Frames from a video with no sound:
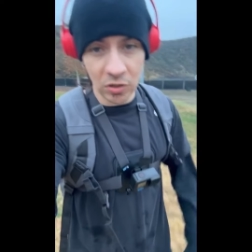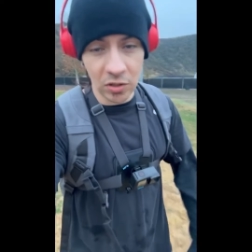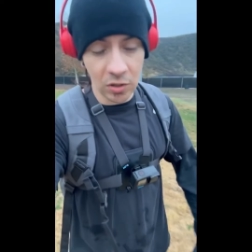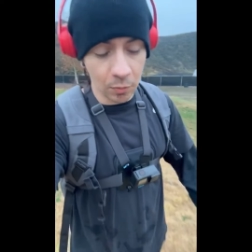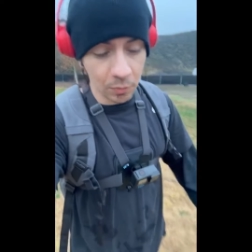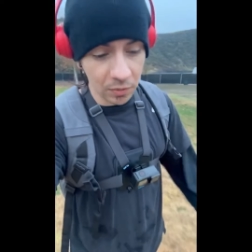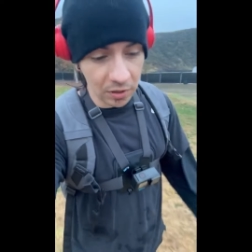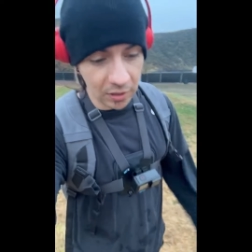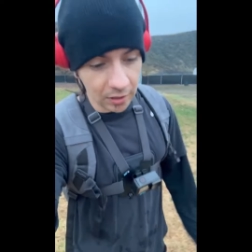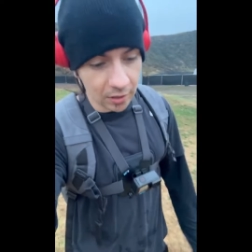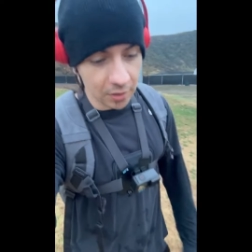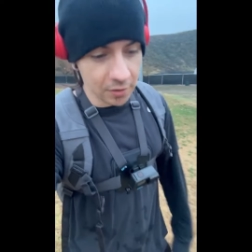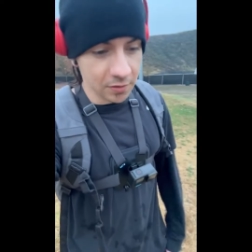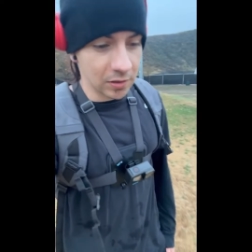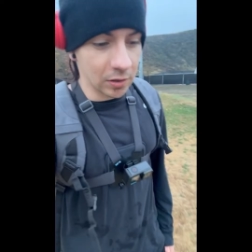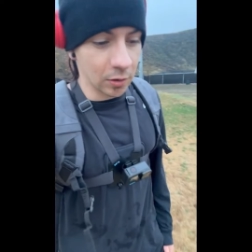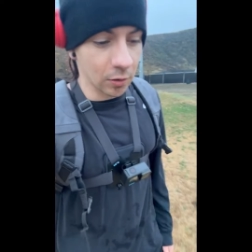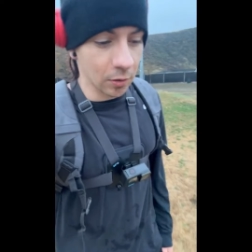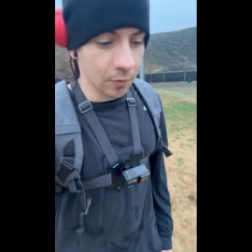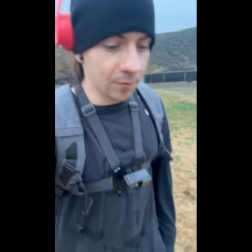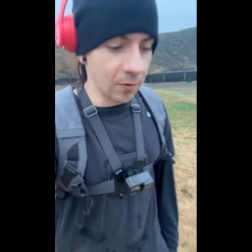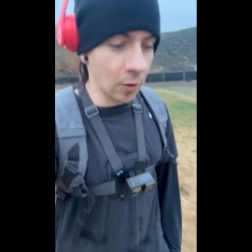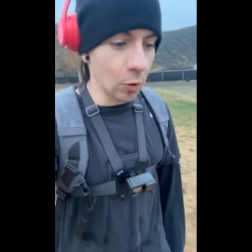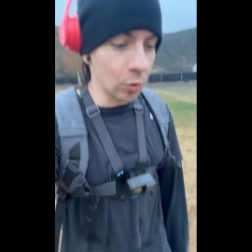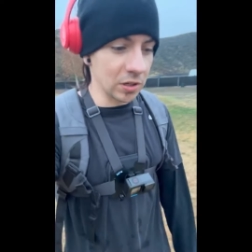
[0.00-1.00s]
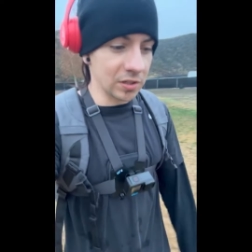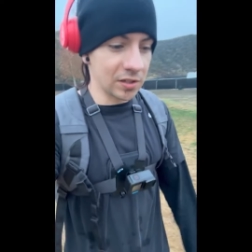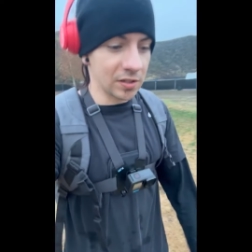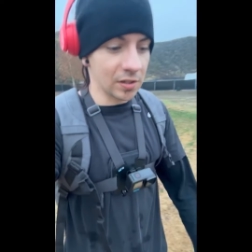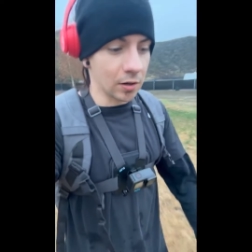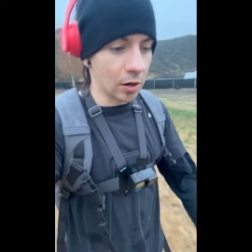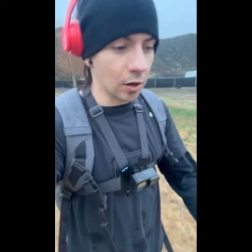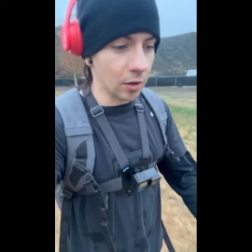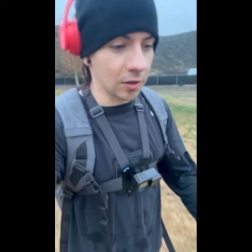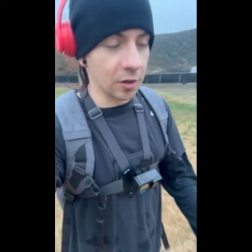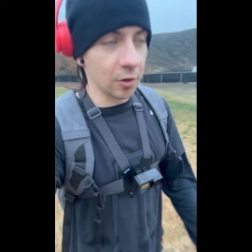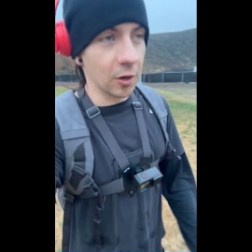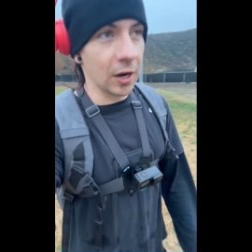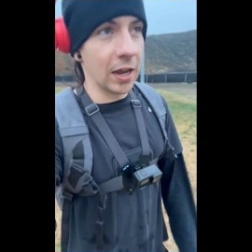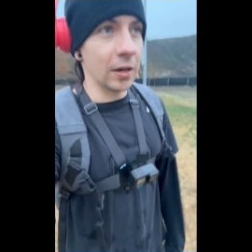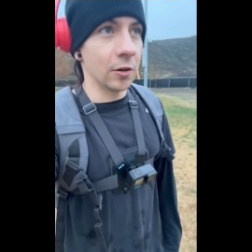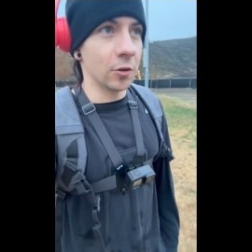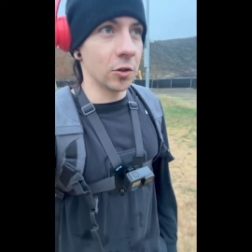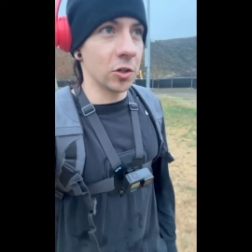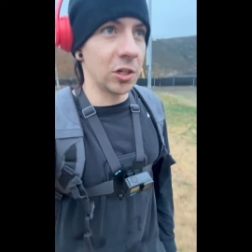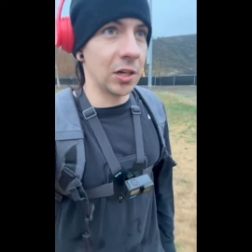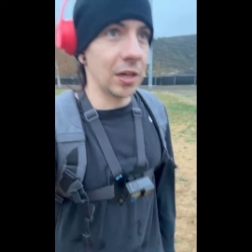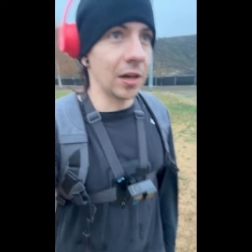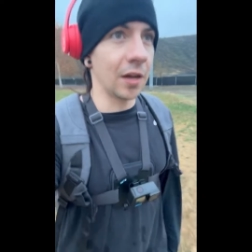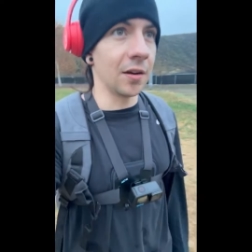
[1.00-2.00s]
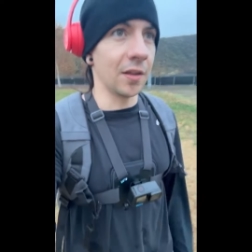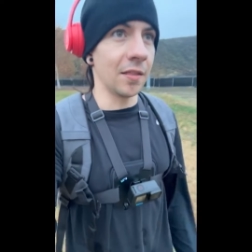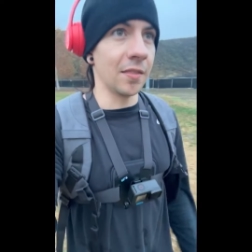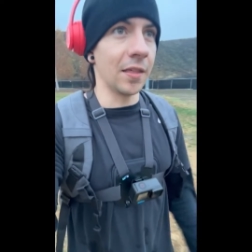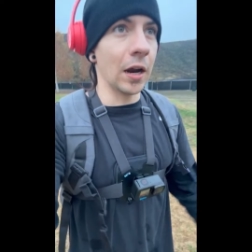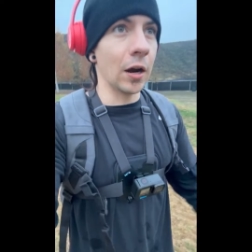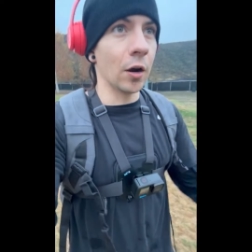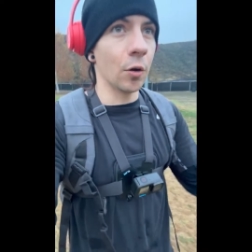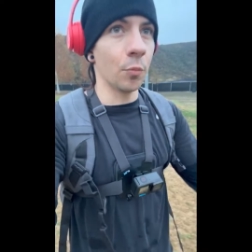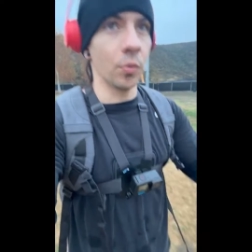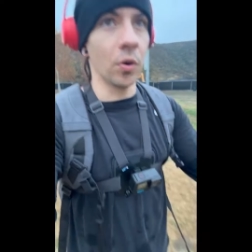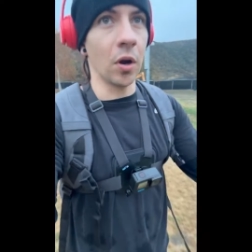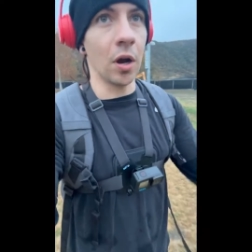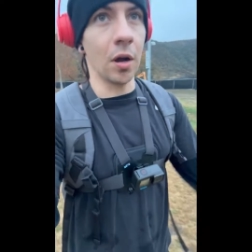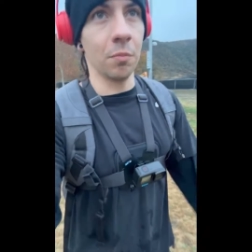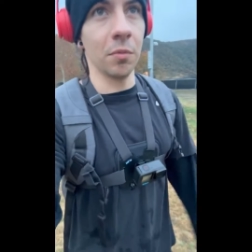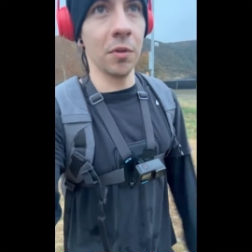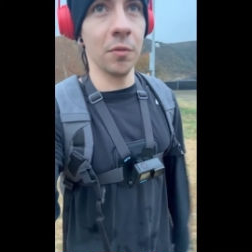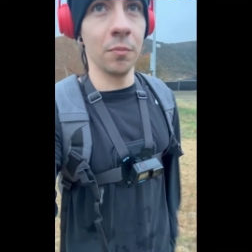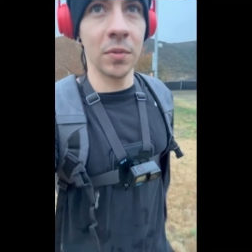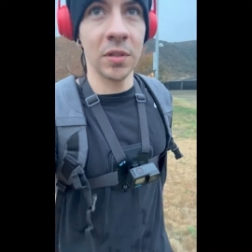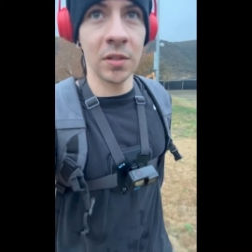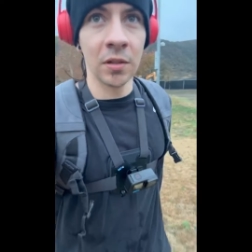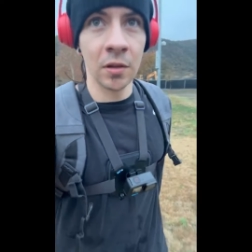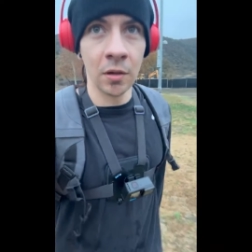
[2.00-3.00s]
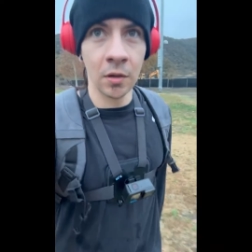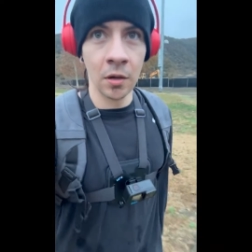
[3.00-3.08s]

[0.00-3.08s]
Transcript: someone else, you're focusing all your energy onto their problems.